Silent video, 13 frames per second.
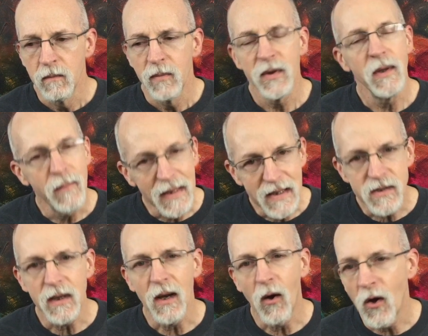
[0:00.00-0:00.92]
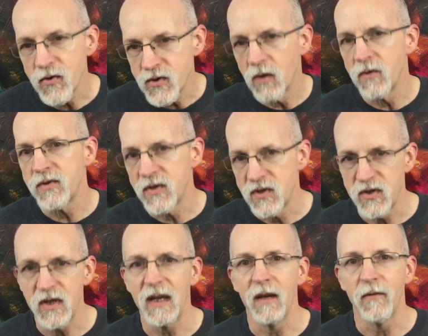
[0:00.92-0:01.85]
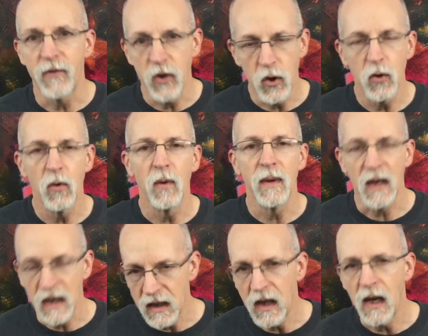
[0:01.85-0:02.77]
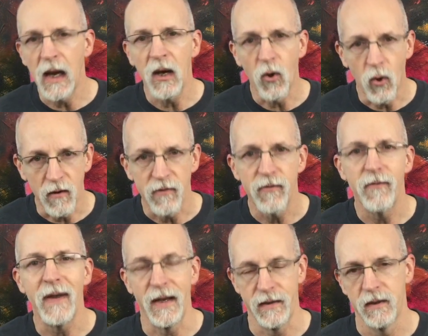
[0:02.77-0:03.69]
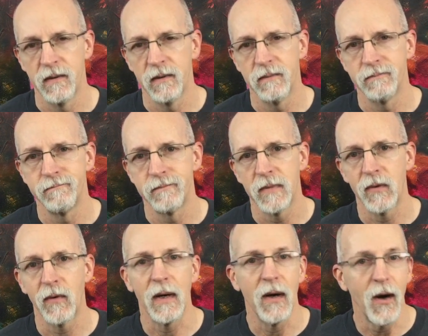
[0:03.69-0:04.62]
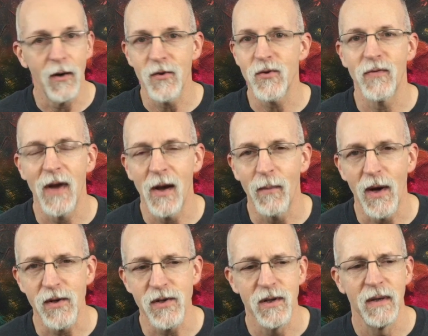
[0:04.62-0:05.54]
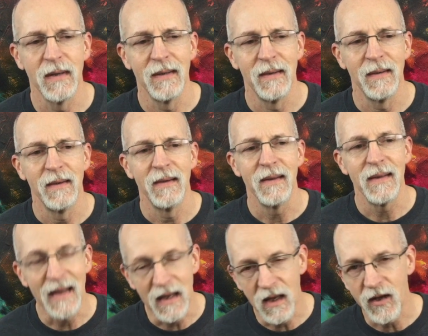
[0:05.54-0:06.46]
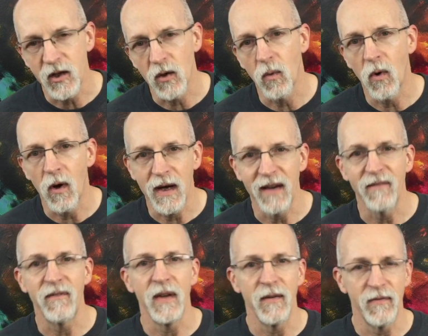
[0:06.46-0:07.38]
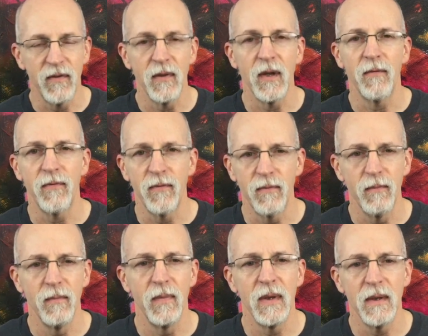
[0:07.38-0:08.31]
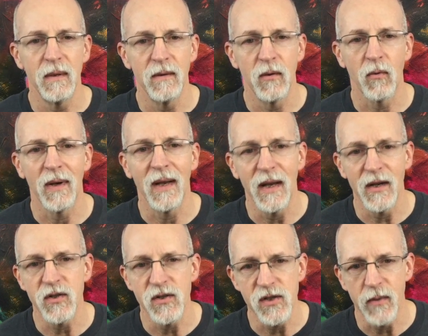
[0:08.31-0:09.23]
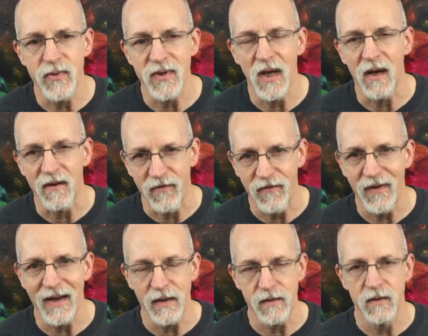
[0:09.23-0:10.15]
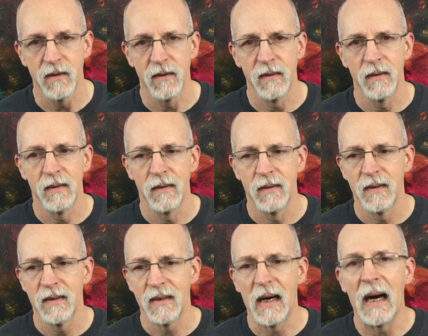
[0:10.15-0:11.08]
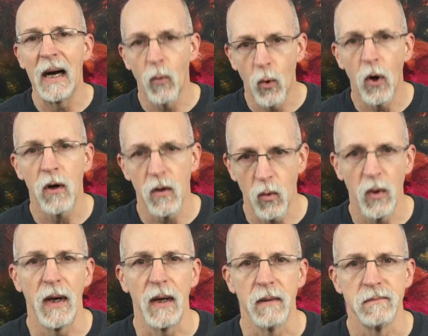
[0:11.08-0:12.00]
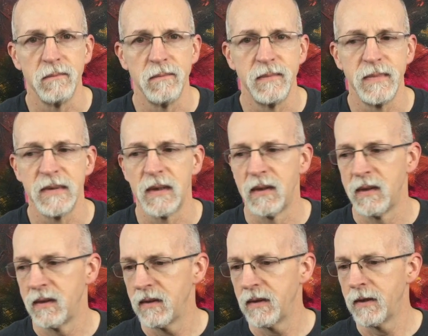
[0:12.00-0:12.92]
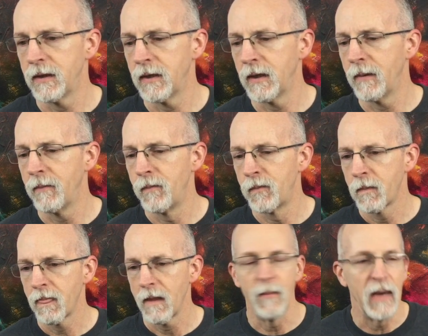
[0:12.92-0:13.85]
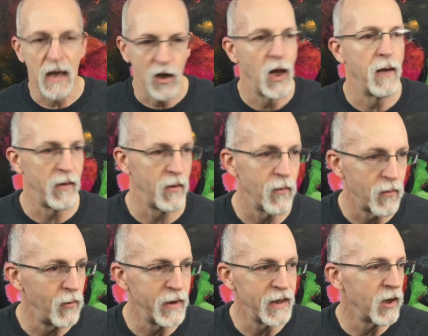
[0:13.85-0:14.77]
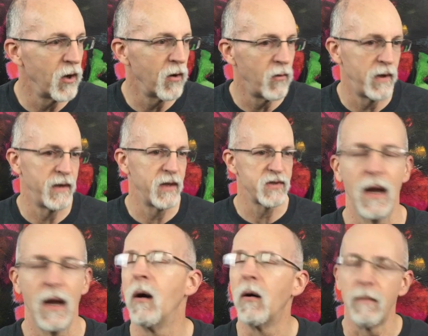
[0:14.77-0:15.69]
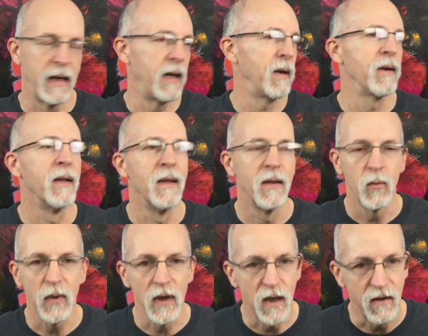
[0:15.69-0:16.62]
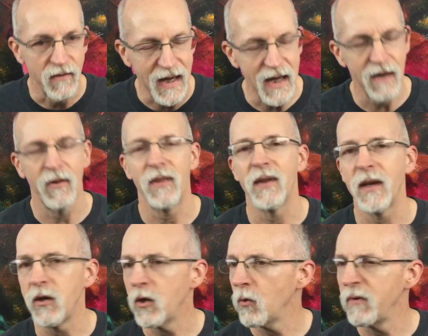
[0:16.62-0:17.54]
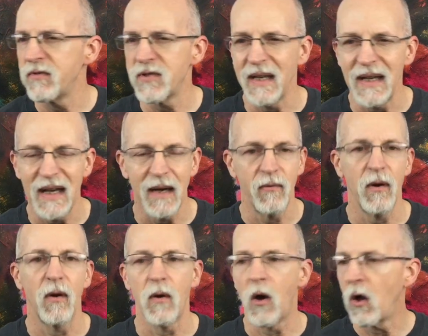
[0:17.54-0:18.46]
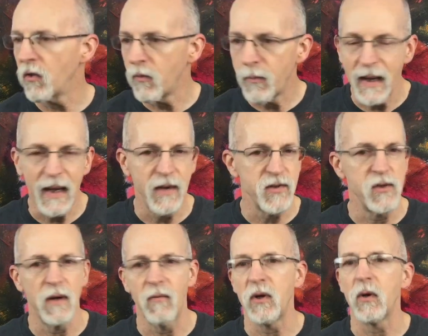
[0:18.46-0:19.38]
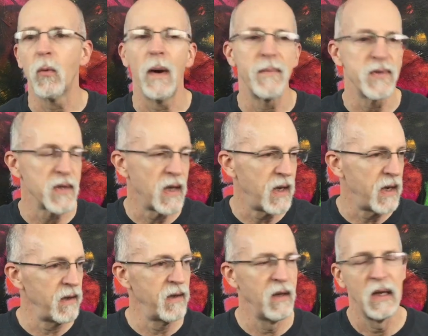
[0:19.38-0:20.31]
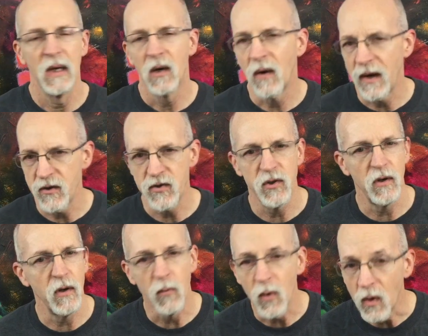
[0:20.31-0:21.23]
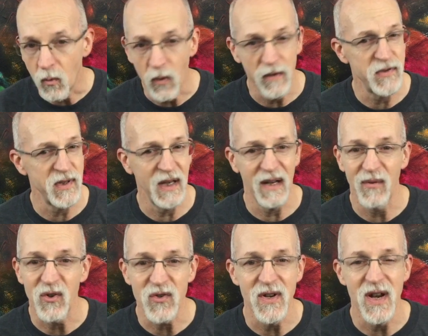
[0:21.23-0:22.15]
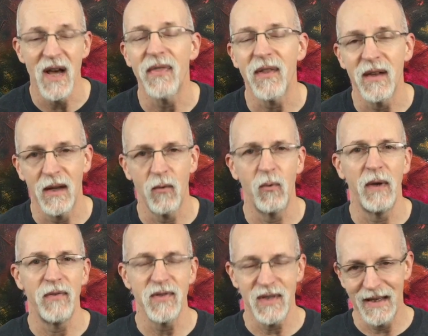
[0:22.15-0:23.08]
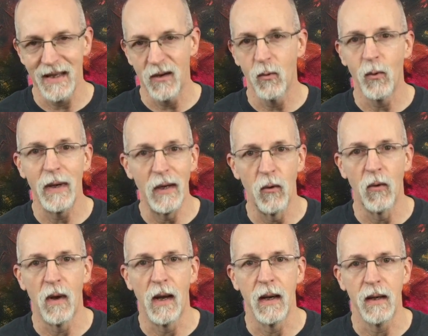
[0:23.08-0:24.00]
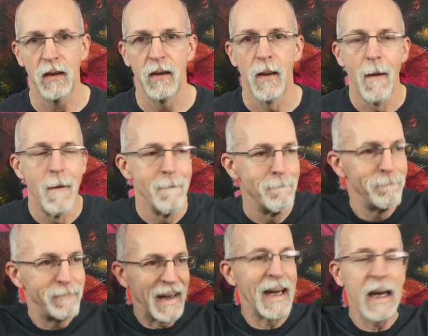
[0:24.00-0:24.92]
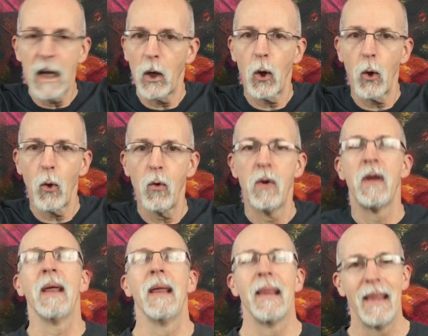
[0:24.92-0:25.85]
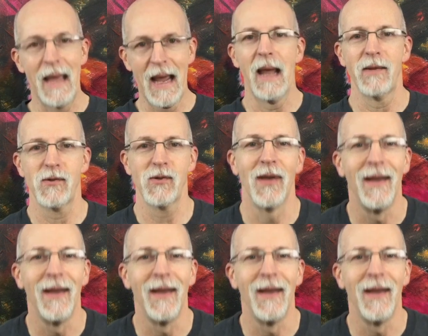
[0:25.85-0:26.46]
But the meeting also is to see if you and the client are fit, regardless of how much they like your work. If if if the relationship's not a fit, I walk away. Um, I mean, I love it when you go to one and they "Oh man, we love everything you do. We've seen every all the paintings you have on your website or at your studio. We've seen them. There's nothing that we've seen that we don't like." Bingo! That's